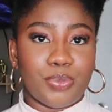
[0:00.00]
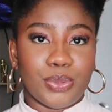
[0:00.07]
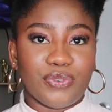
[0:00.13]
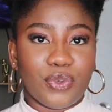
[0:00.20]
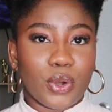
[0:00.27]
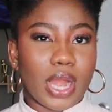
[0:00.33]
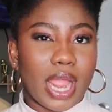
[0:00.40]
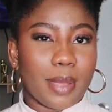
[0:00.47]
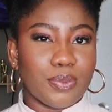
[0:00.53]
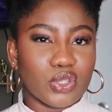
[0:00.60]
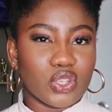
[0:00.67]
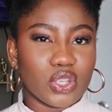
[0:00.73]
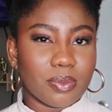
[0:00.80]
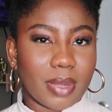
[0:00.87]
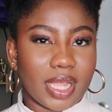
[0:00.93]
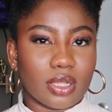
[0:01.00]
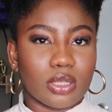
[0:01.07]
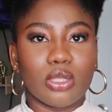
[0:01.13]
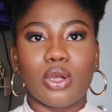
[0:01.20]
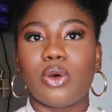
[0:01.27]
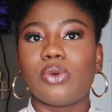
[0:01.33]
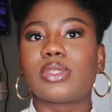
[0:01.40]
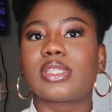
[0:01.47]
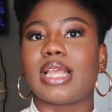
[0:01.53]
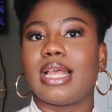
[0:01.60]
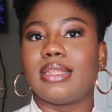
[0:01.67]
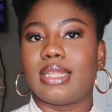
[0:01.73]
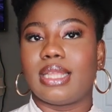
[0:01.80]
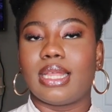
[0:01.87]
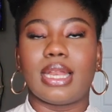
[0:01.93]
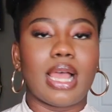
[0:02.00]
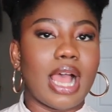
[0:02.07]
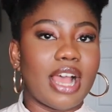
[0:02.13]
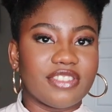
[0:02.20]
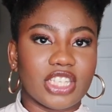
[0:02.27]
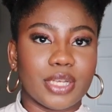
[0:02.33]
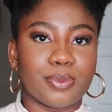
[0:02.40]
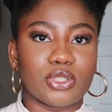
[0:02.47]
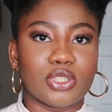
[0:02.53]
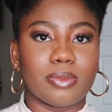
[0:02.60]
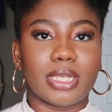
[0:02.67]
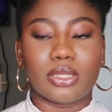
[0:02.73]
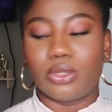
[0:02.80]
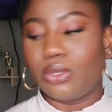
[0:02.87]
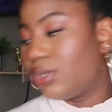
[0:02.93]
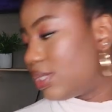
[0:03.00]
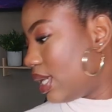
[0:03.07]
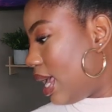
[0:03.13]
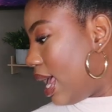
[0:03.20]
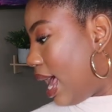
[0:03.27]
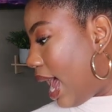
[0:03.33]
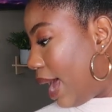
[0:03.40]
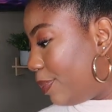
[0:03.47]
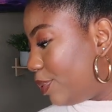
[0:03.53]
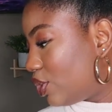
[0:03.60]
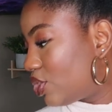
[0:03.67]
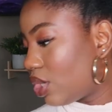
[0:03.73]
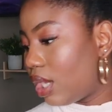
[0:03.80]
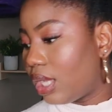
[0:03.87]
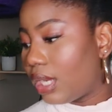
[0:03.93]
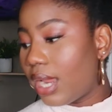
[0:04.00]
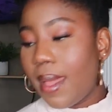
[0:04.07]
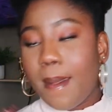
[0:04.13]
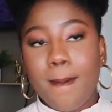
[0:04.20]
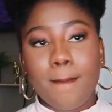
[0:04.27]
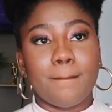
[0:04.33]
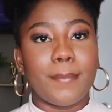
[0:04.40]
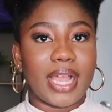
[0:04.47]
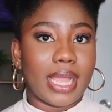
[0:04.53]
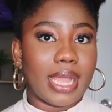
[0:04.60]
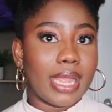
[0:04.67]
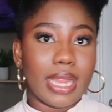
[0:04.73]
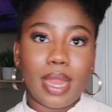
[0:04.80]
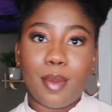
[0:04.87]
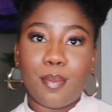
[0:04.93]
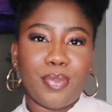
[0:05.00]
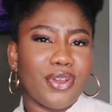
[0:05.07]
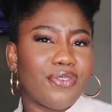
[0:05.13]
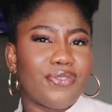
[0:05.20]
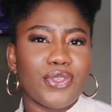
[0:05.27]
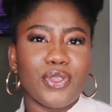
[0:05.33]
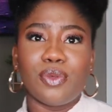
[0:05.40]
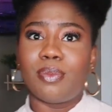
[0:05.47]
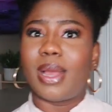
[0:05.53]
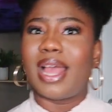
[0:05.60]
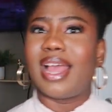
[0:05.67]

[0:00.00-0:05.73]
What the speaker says: before I put on my clothes, and then after I put on my clothes, I put on my perfume.